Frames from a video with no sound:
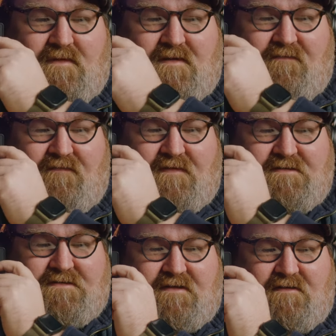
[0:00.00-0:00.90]
it
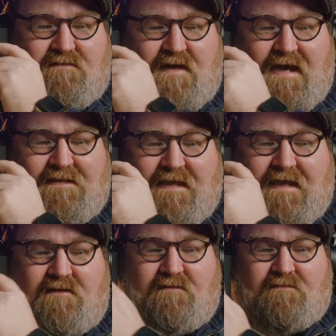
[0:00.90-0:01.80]
feels
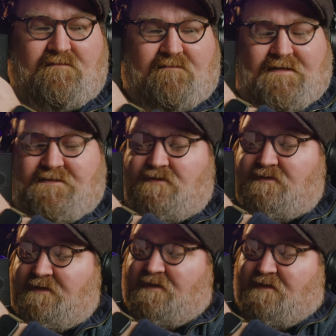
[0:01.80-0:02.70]
dial-y. It's
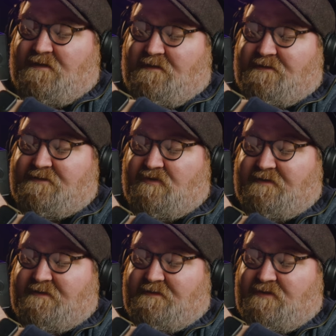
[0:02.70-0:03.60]
so
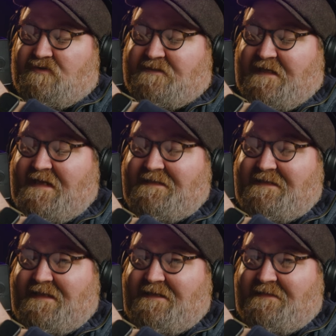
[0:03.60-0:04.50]

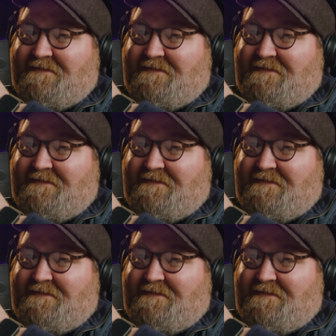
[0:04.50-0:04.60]
dial-y.